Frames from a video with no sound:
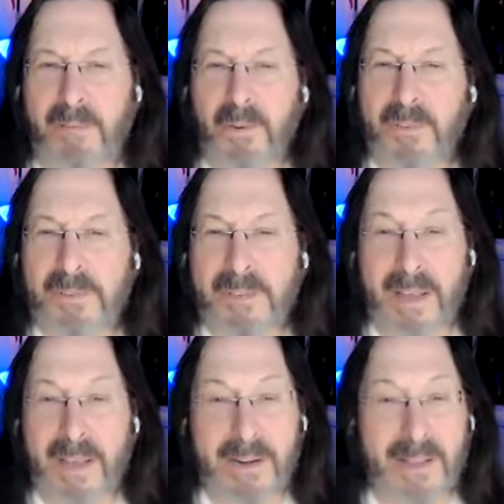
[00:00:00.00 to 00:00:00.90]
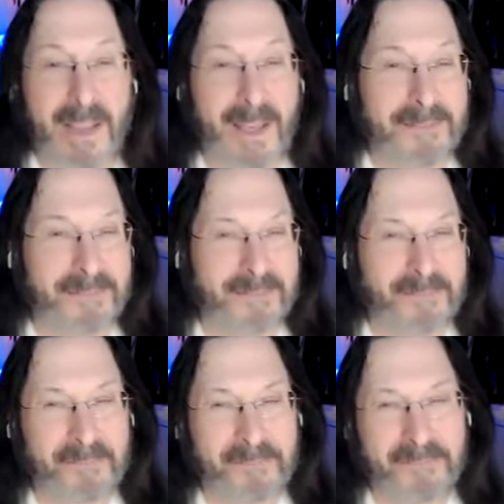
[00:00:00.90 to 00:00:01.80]
I've learned this again and again
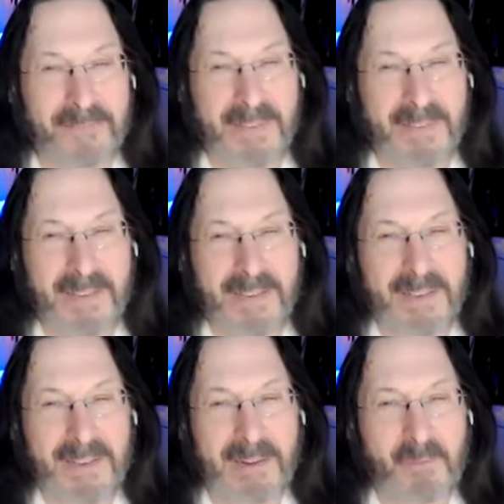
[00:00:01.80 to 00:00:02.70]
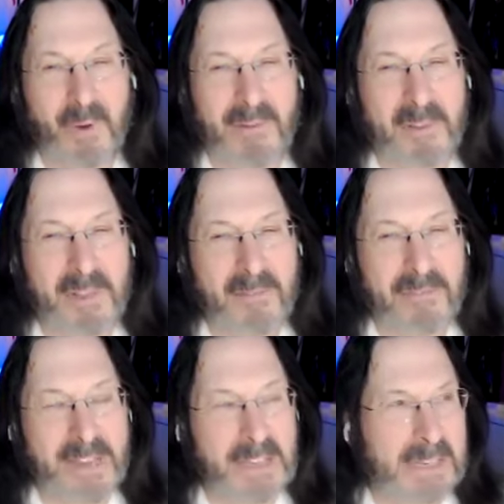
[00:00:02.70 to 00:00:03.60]
and whatever
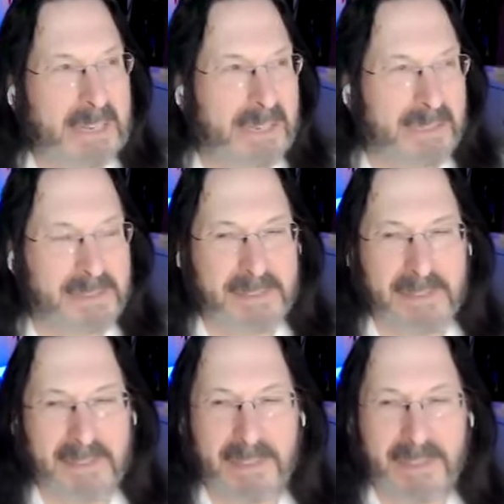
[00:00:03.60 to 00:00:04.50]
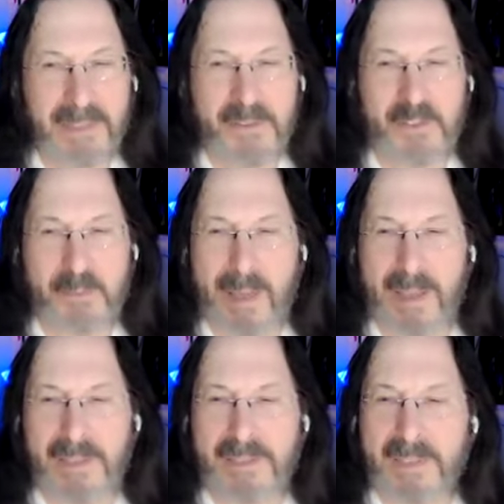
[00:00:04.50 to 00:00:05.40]
that feeling is,
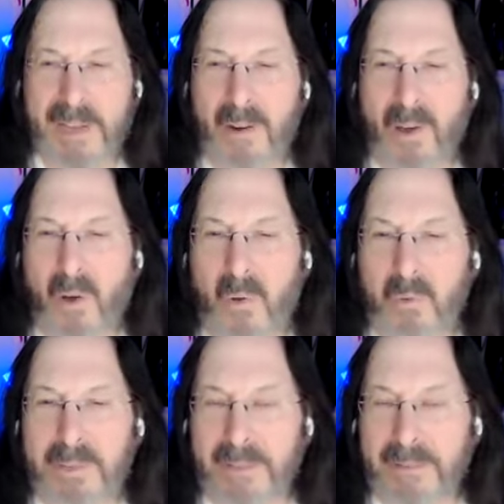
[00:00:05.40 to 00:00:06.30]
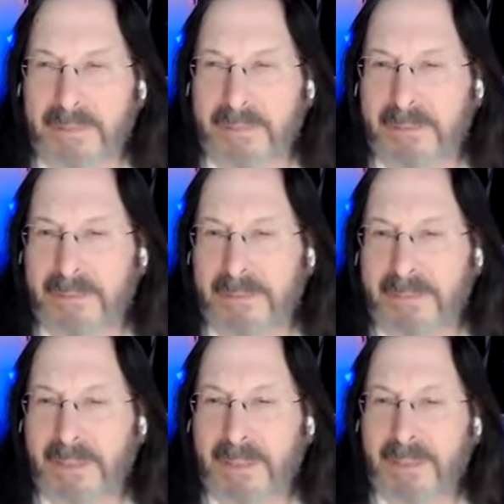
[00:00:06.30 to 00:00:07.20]
space can hold it.
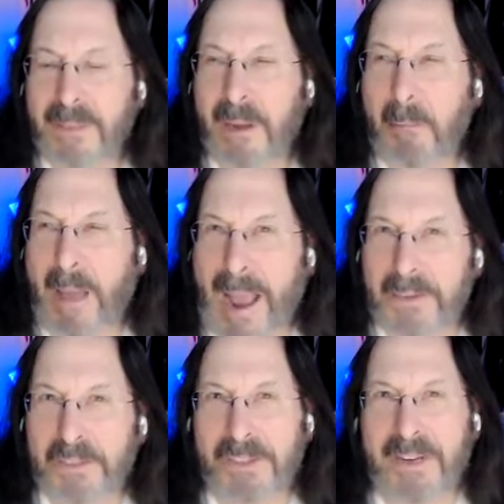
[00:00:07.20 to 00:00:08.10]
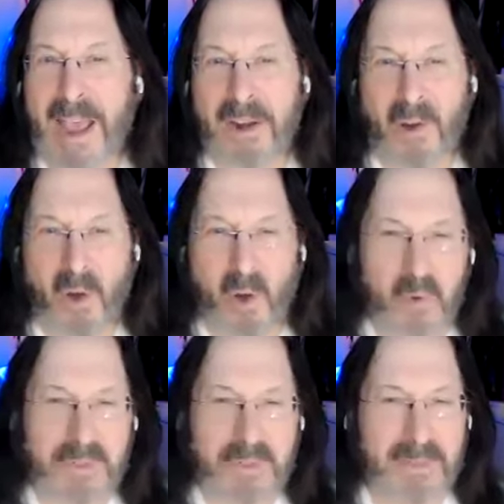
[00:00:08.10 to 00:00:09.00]
Compassion can
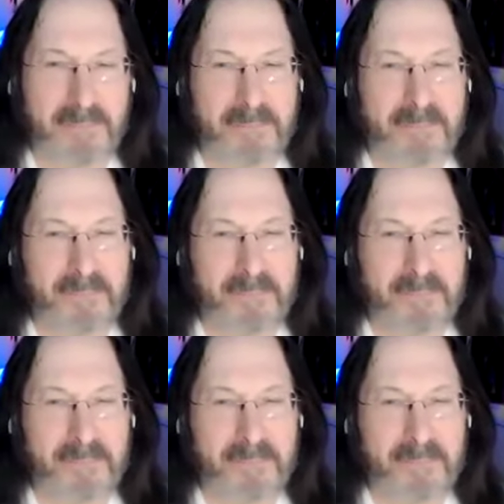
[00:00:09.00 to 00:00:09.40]
hold it.